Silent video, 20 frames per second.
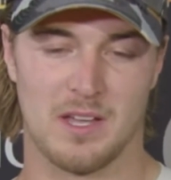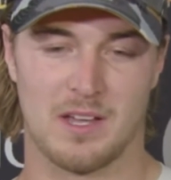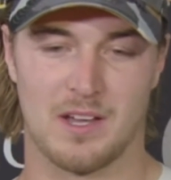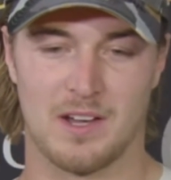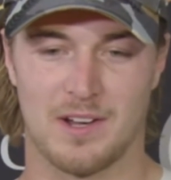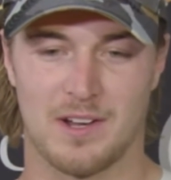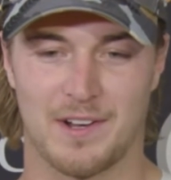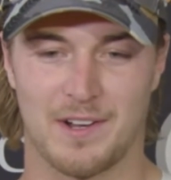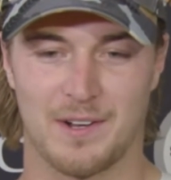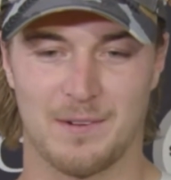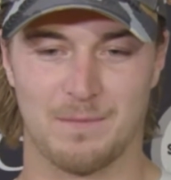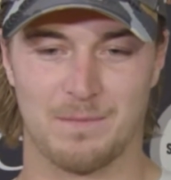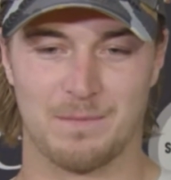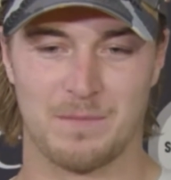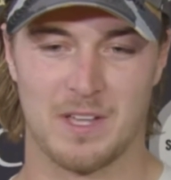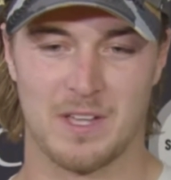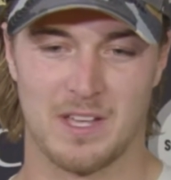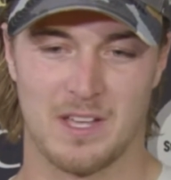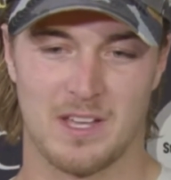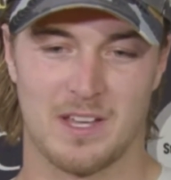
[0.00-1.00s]
Um,
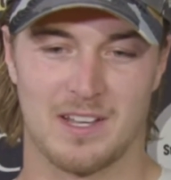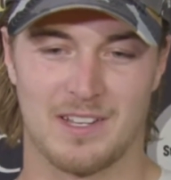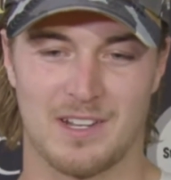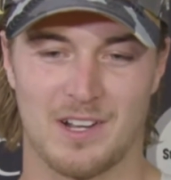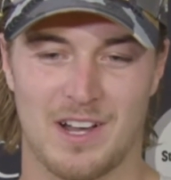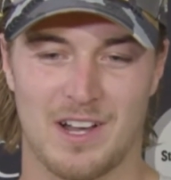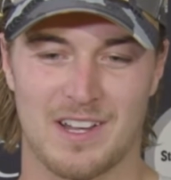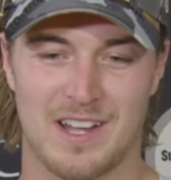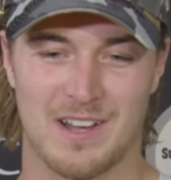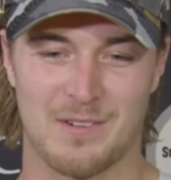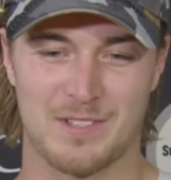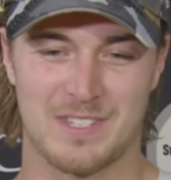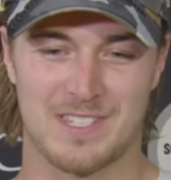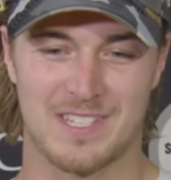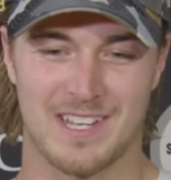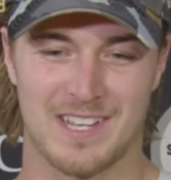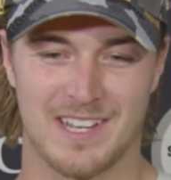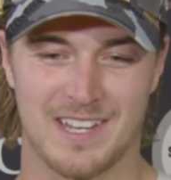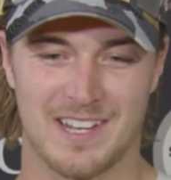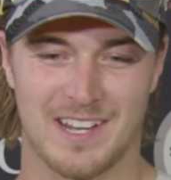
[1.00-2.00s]
you know, I, I, would
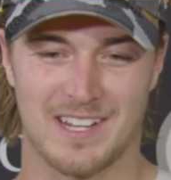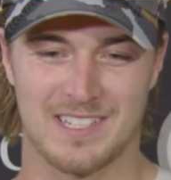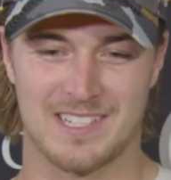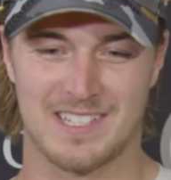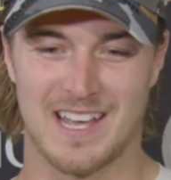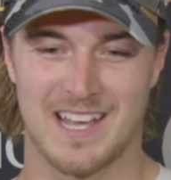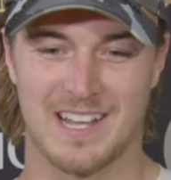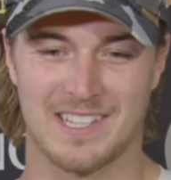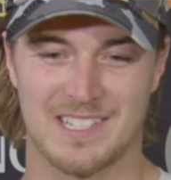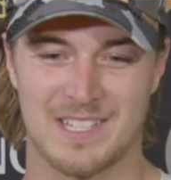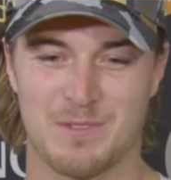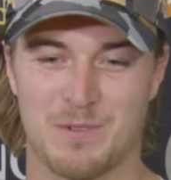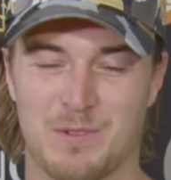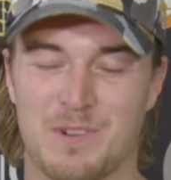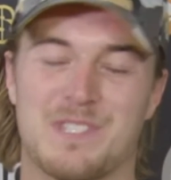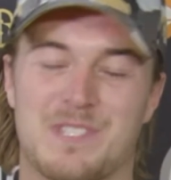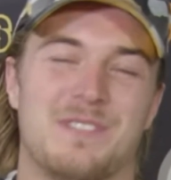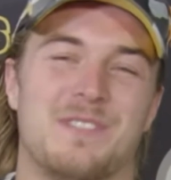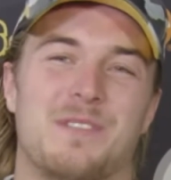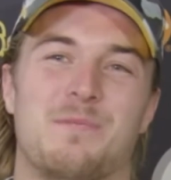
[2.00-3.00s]
say on scout team it
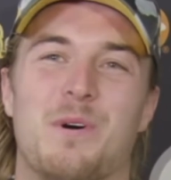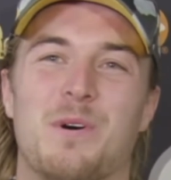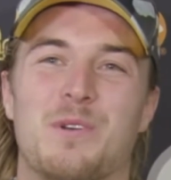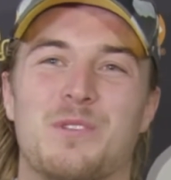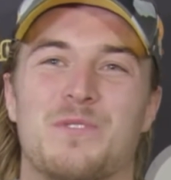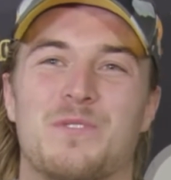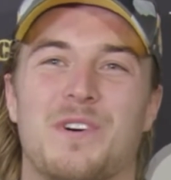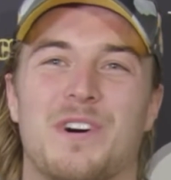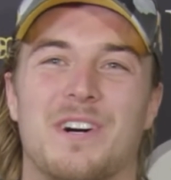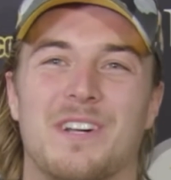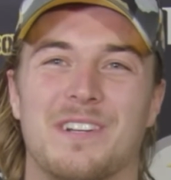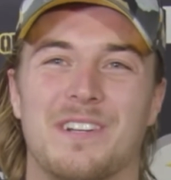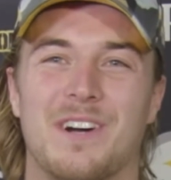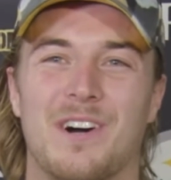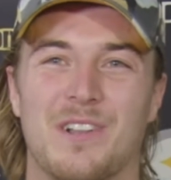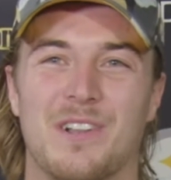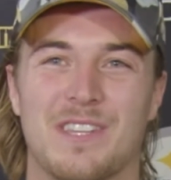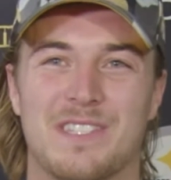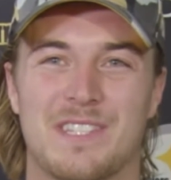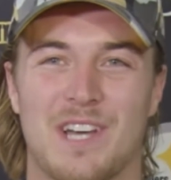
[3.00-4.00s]
wasn't the most fun
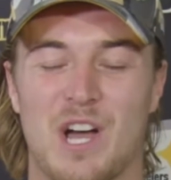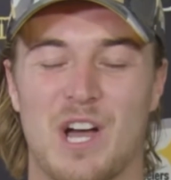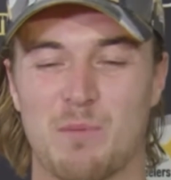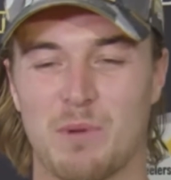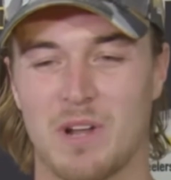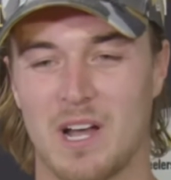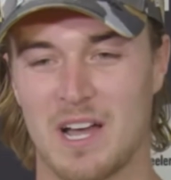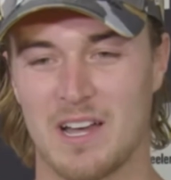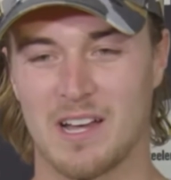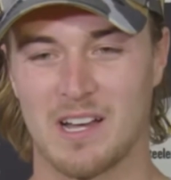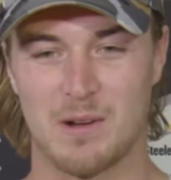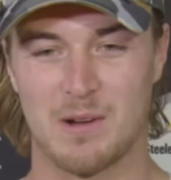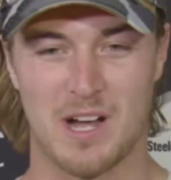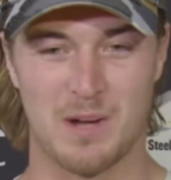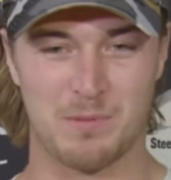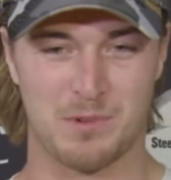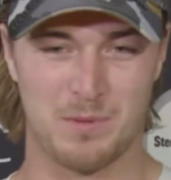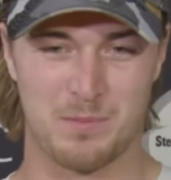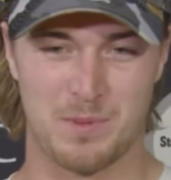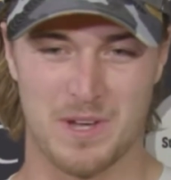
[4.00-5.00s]
all the time, but I,
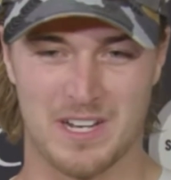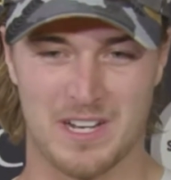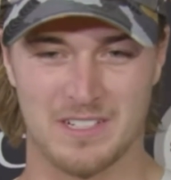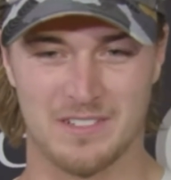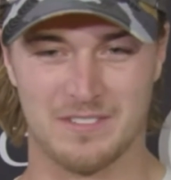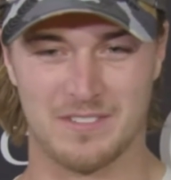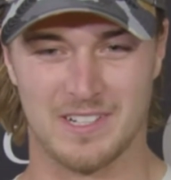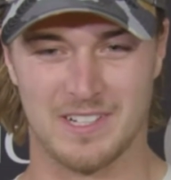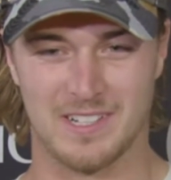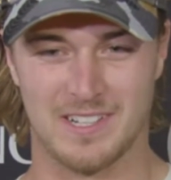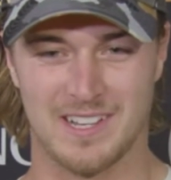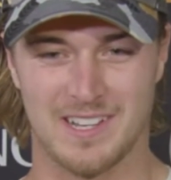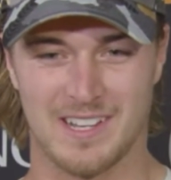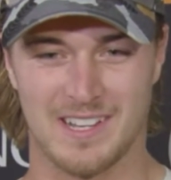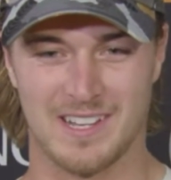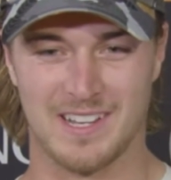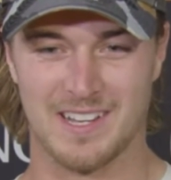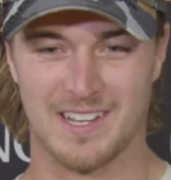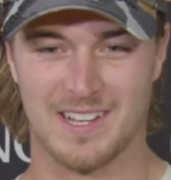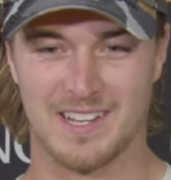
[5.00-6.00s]
am competitive and
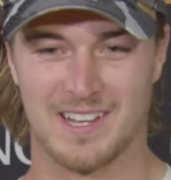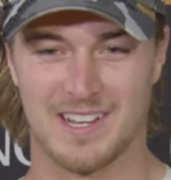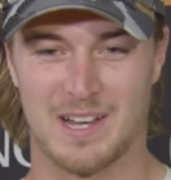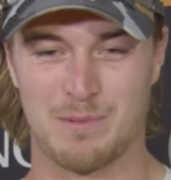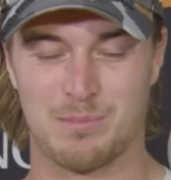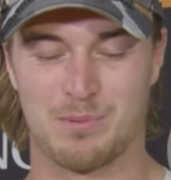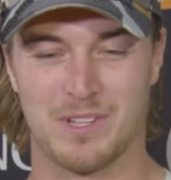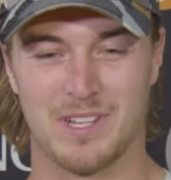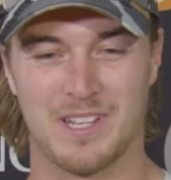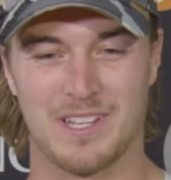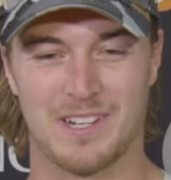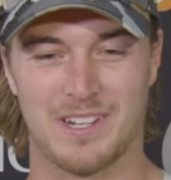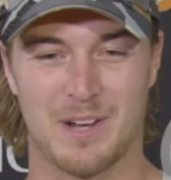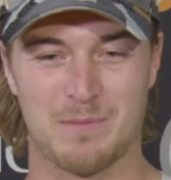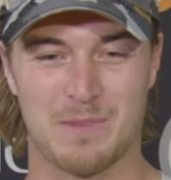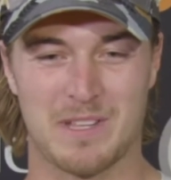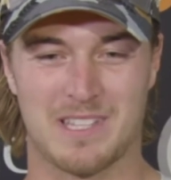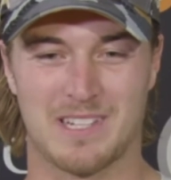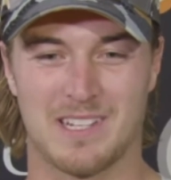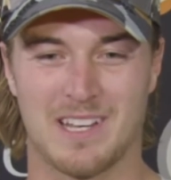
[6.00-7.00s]
uh, I play. You know, I'm
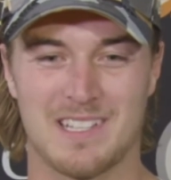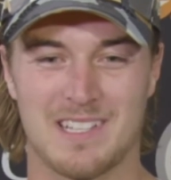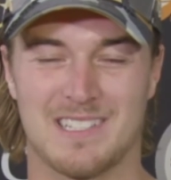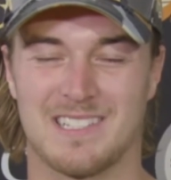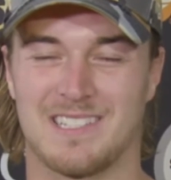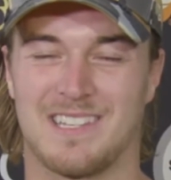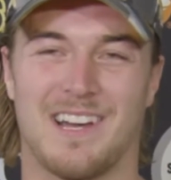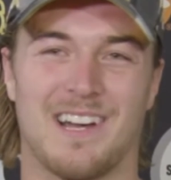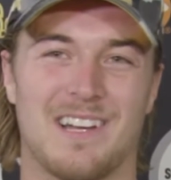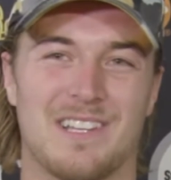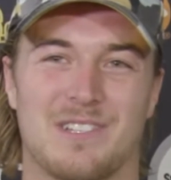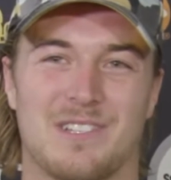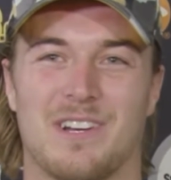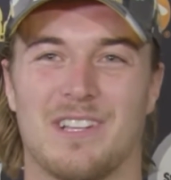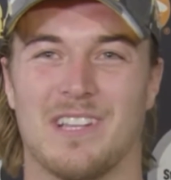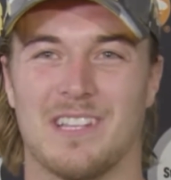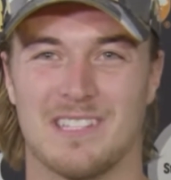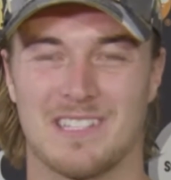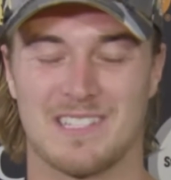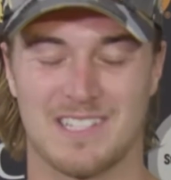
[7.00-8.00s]
not the nicest guy, so I
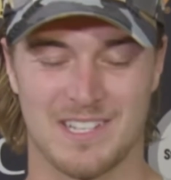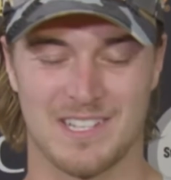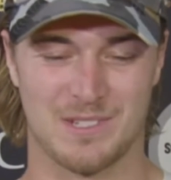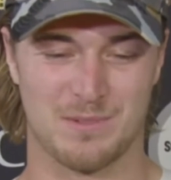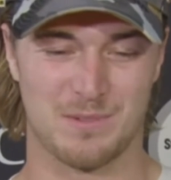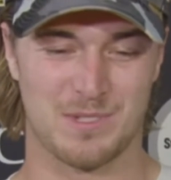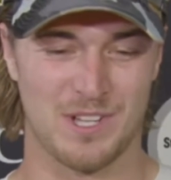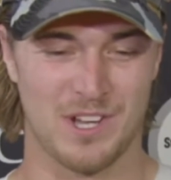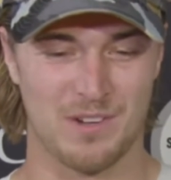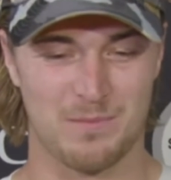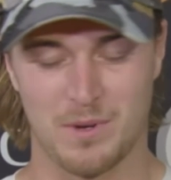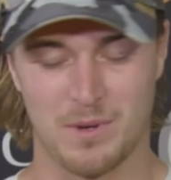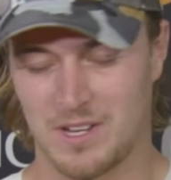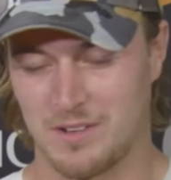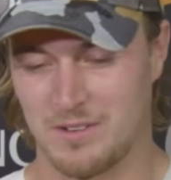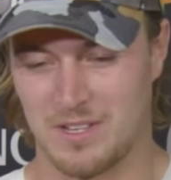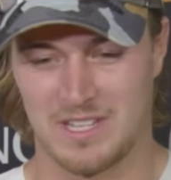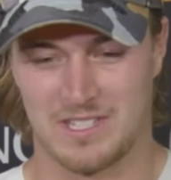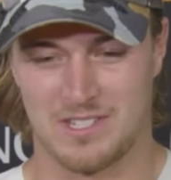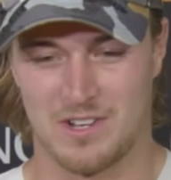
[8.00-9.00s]
like to say some stuff. But
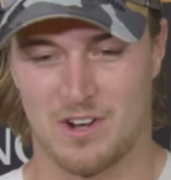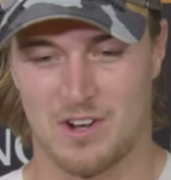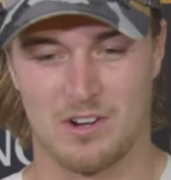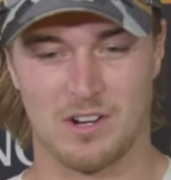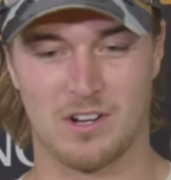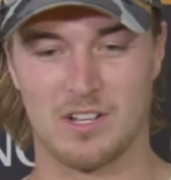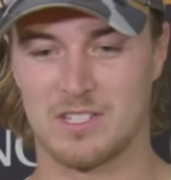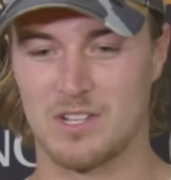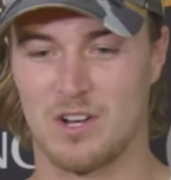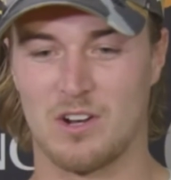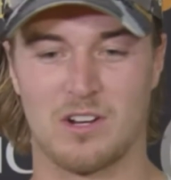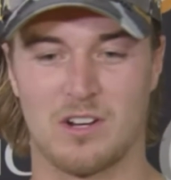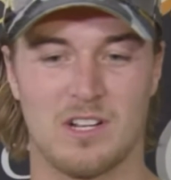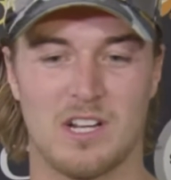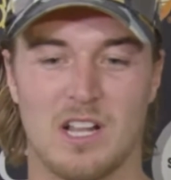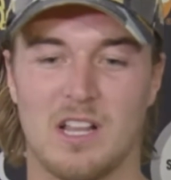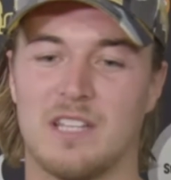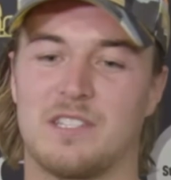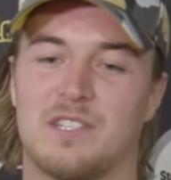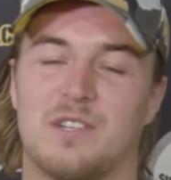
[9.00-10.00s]
it, it's all it's all good.
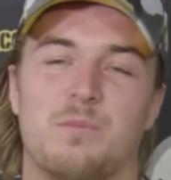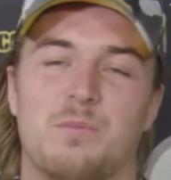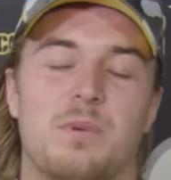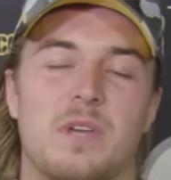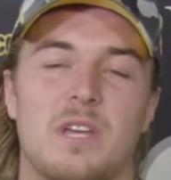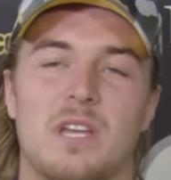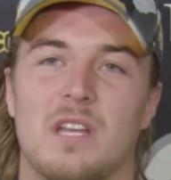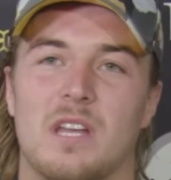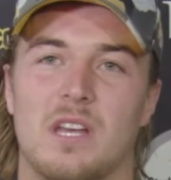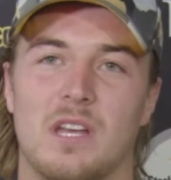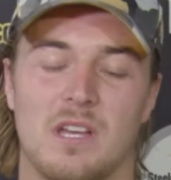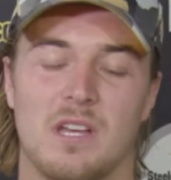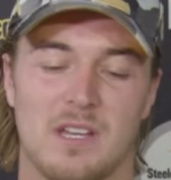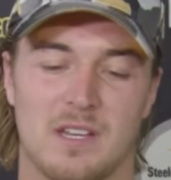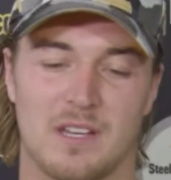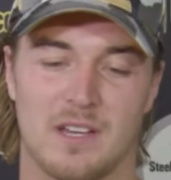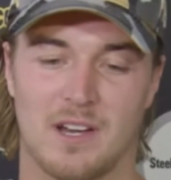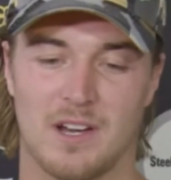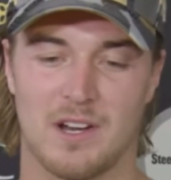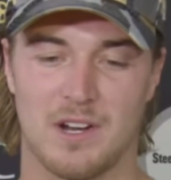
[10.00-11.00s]
I like to compete.
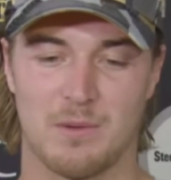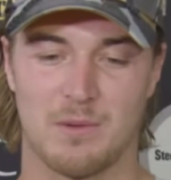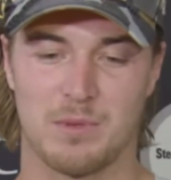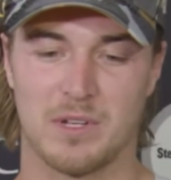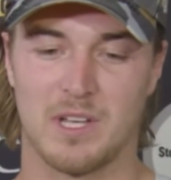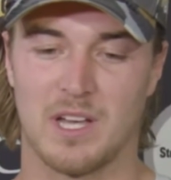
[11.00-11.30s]
Um, but